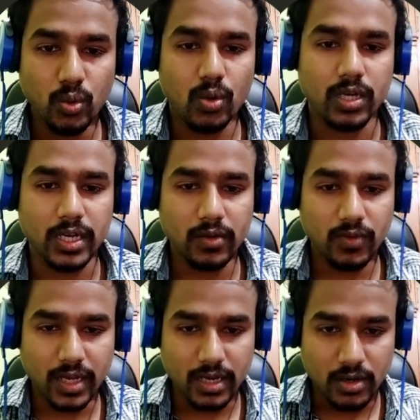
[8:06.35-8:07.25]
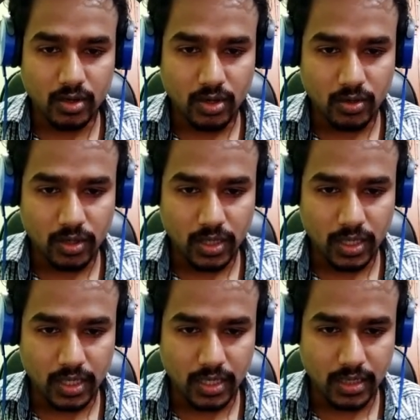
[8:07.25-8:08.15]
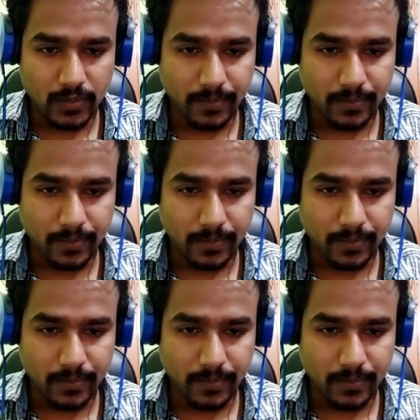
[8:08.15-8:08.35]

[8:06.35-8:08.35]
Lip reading: Okay, we cannot do it here.